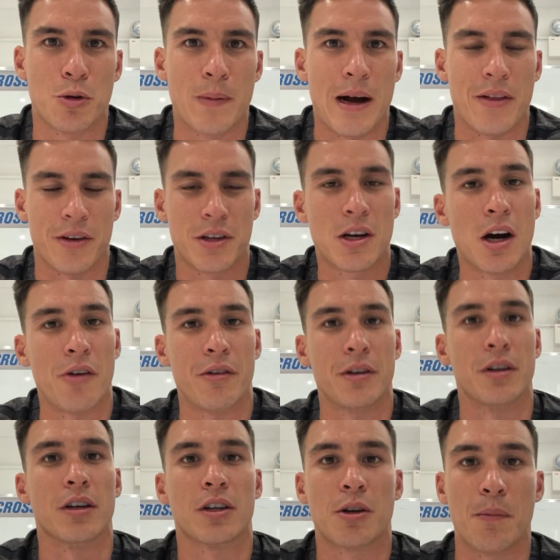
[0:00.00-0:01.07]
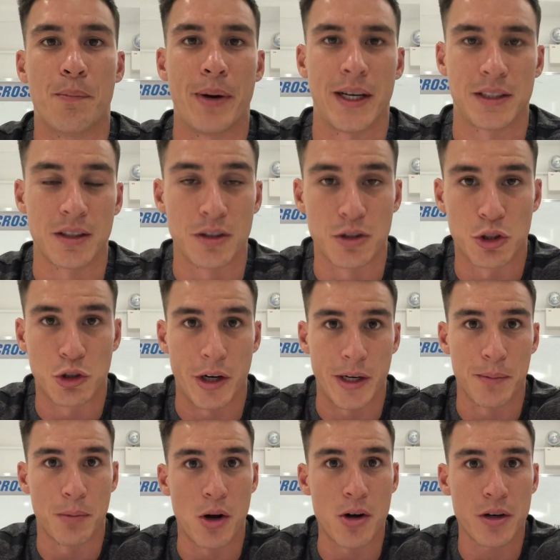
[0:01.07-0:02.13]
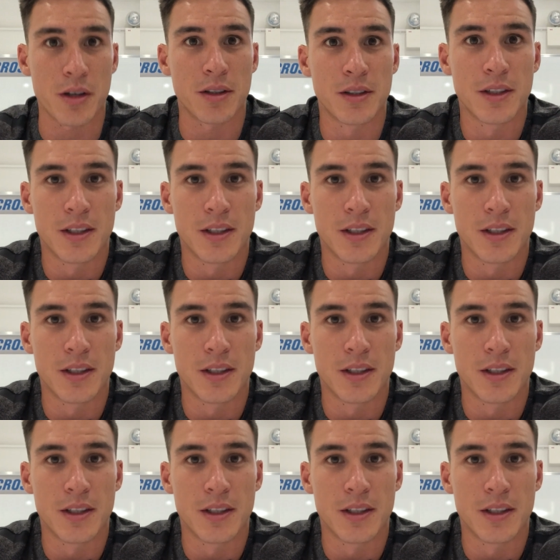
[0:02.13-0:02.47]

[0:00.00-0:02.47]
about the current competitors training block.